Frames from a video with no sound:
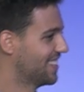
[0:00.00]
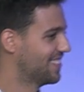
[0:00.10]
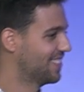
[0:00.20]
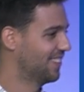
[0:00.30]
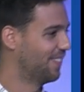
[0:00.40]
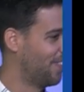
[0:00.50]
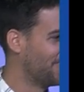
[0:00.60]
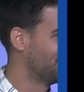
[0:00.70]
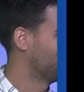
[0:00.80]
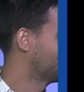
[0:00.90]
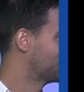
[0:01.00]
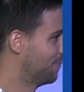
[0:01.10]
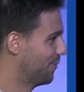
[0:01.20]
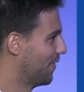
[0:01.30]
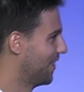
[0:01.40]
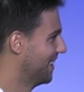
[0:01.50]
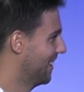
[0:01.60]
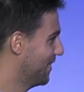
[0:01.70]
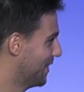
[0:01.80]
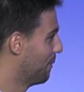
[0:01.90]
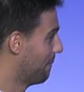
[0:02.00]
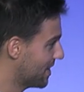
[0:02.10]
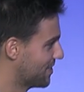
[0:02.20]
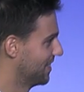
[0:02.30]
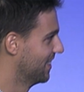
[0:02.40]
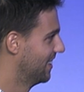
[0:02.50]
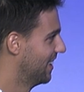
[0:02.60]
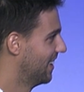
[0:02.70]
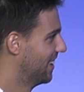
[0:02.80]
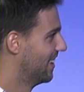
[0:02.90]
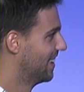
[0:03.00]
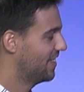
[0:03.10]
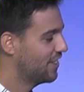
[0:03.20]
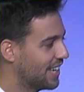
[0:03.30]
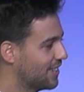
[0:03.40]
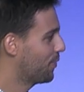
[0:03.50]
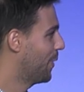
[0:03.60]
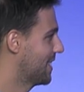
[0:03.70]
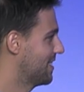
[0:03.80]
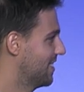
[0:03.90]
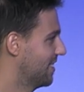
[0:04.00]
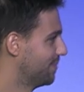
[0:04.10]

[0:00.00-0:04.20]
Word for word: is important yeah, because before, right. if you don't measure, yeah, I got it. You can't do the rest.